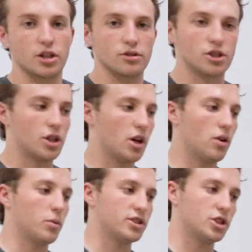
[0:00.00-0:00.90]
chose to
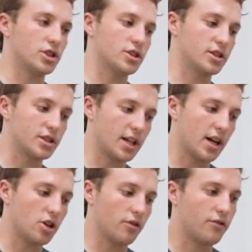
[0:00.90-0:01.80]
go with just the
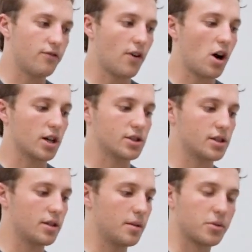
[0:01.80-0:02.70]
standard
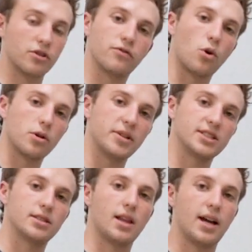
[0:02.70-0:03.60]
Fox
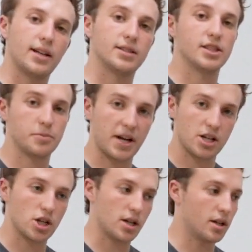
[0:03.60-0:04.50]
Performance line
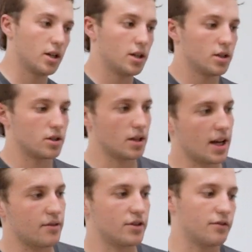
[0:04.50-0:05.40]
suspension. So they
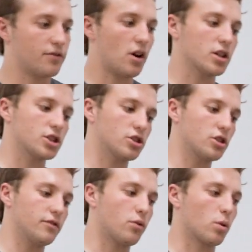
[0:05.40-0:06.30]
have the Fox
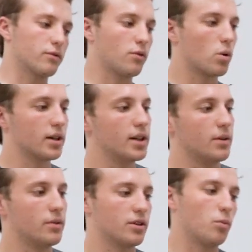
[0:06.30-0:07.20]
34 fork
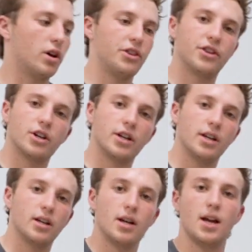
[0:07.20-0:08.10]
with
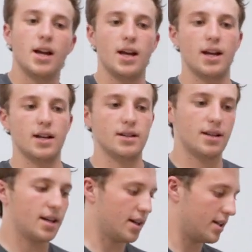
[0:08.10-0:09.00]
130 and
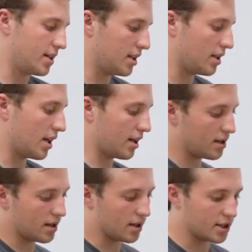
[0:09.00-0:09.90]
then a